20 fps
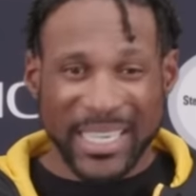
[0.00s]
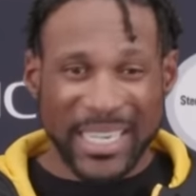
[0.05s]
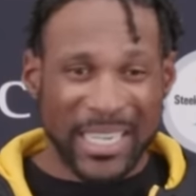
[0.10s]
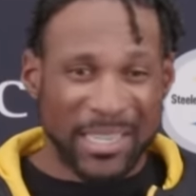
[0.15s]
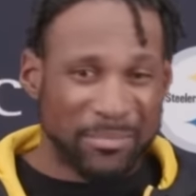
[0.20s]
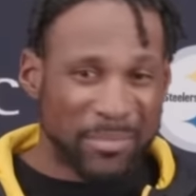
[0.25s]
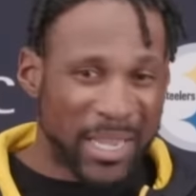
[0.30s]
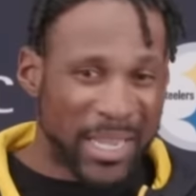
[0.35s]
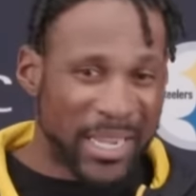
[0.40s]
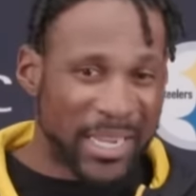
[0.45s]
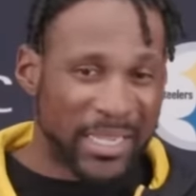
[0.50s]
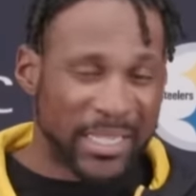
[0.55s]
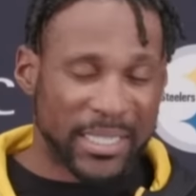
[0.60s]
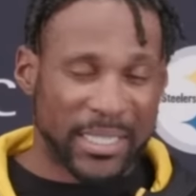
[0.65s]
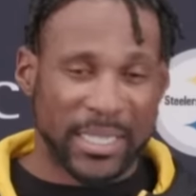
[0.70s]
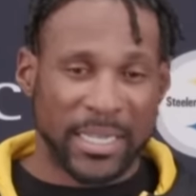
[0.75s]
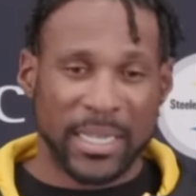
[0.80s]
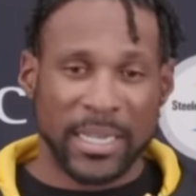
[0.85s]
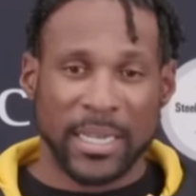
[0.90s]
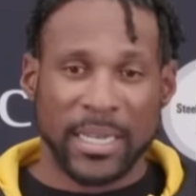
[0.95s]

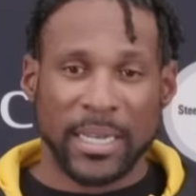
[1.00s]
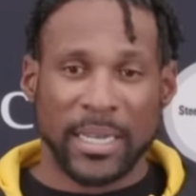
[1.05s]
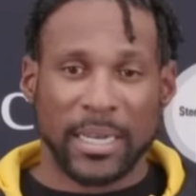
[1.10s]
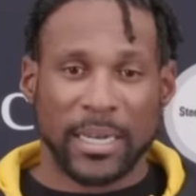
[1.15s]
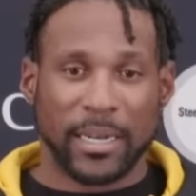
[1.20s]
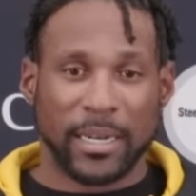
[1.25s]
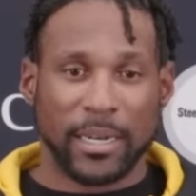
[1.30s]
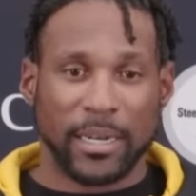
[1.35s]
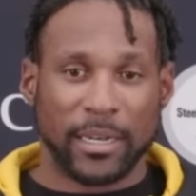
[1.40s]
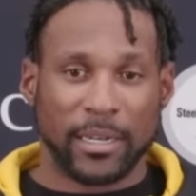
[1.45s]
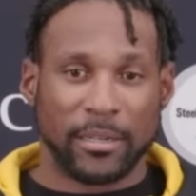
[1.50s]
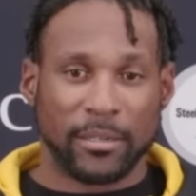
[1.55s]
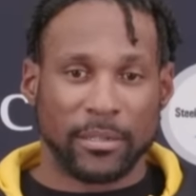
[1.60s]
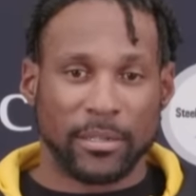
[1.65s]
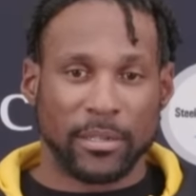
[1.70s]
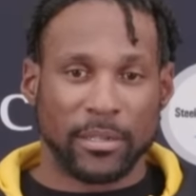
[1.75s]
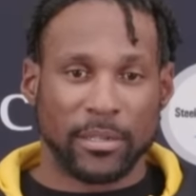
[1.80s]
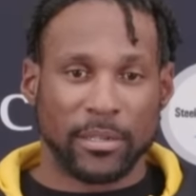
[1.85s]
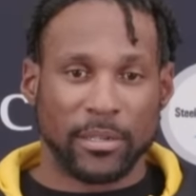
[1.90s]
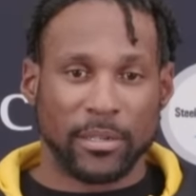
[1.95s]
teammates, uh,
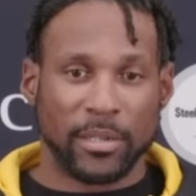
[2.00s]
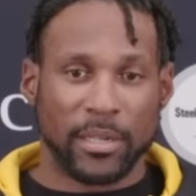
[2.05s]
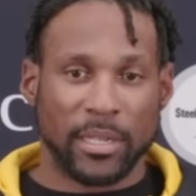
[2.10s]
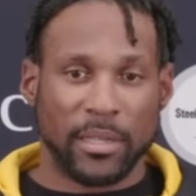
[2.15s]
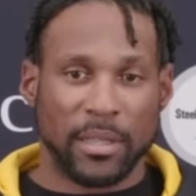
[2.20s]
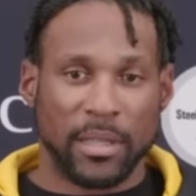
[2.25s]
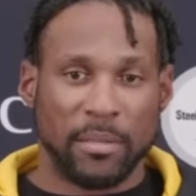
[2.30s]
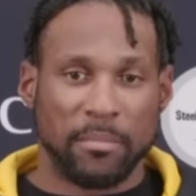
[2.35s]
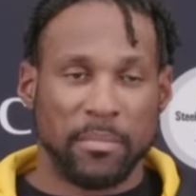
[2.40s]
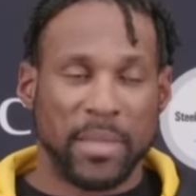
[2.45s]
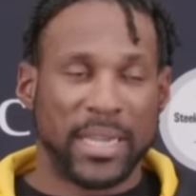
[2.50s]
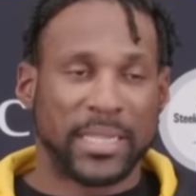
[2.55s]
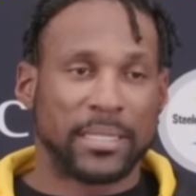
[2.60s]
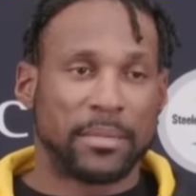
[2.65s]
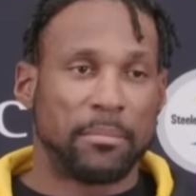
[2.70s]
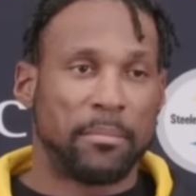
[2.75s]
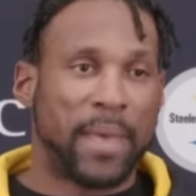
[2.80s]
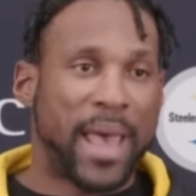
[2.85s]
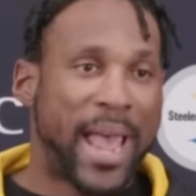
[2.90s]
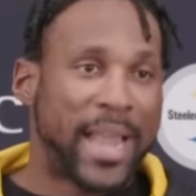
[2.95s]
you know, and
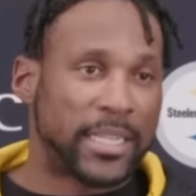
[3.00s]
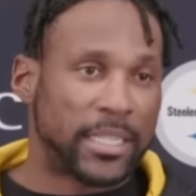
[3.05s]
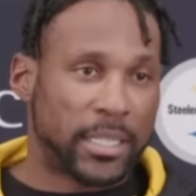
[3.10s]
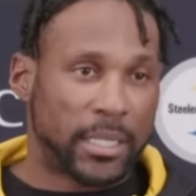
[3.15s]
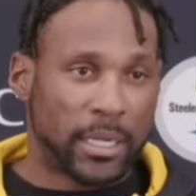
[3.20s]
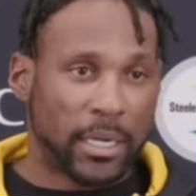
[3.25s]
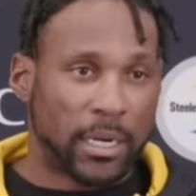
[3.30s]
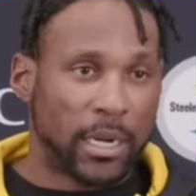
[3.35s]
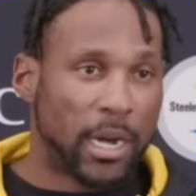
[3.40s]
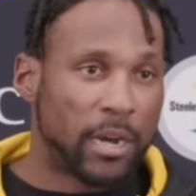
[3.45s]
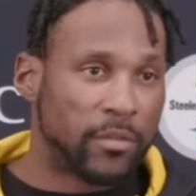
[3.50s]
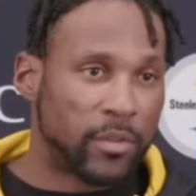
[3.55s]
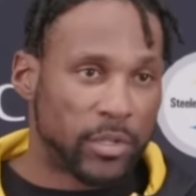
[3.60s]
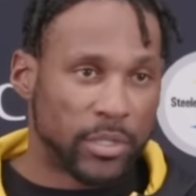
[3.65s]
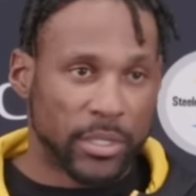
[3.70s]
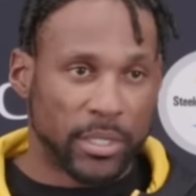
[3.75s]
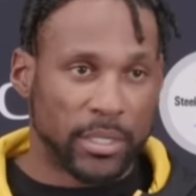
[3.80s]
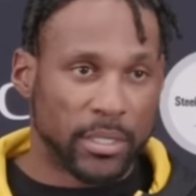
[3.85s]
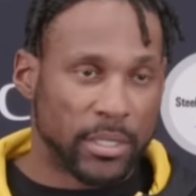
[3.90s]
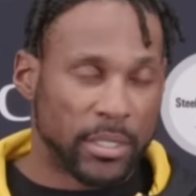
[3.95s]
mixing matching
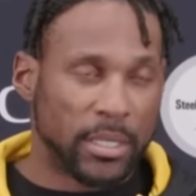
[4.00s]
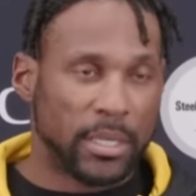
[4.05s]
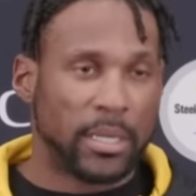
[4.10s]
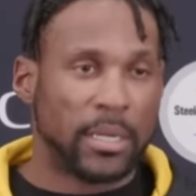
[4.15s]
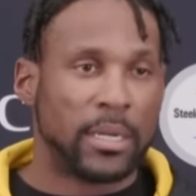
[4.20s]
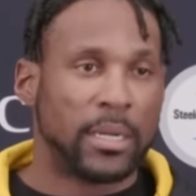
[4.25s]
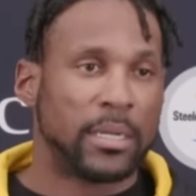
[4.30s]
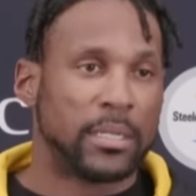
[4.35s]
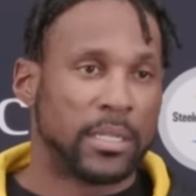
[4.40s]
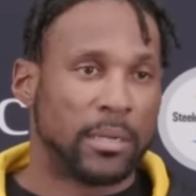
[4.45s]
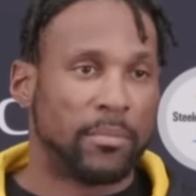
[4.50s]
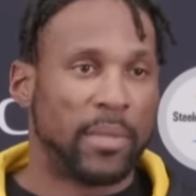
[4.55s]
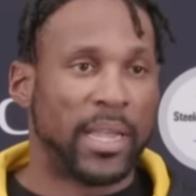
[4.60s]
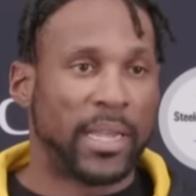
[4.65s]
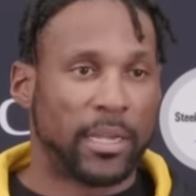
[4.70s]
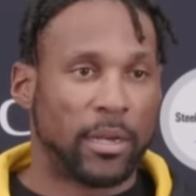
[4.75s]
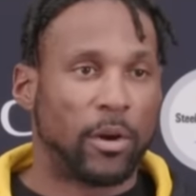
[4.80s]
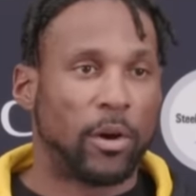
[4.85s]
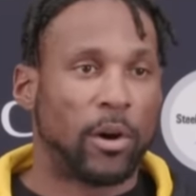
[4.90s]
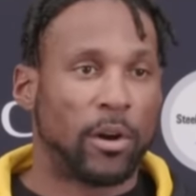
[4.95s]
coverages to
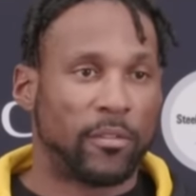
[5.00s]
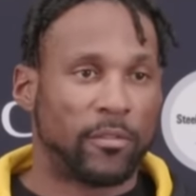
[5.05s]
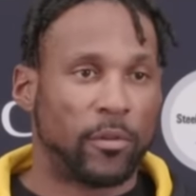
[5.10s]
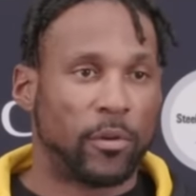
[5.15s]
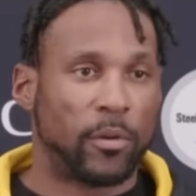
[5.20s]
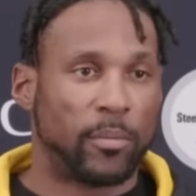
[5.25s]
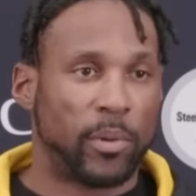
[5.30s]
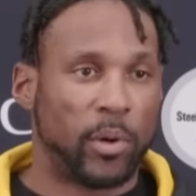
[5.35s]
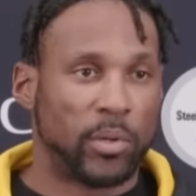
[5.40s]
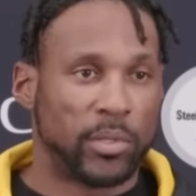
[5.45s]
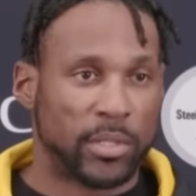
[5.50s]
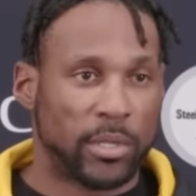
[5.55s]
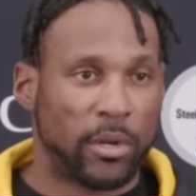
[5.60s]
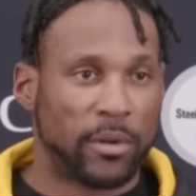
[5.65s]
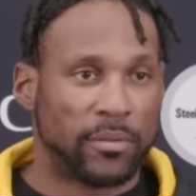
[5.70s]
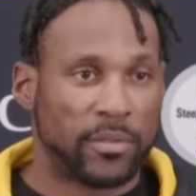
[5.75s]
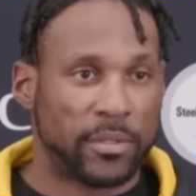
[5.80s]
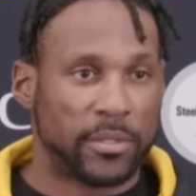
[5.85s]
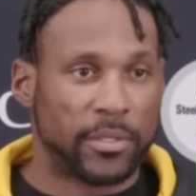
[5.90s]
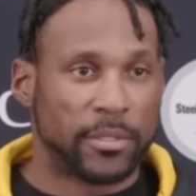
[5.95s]
make it hard for opposing
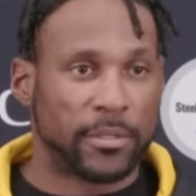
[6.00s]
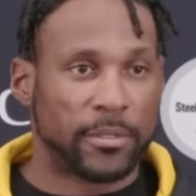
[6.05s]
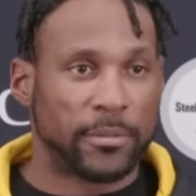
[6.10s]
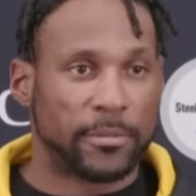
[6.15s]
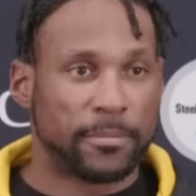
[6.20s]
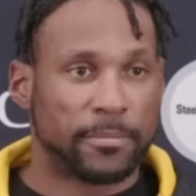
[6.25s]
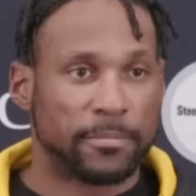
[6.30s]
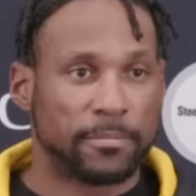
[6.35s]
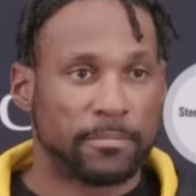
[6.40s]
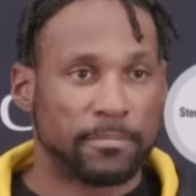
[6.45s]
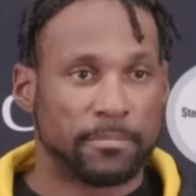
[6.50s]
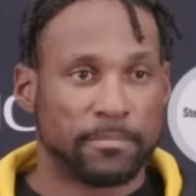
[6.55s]
offenses.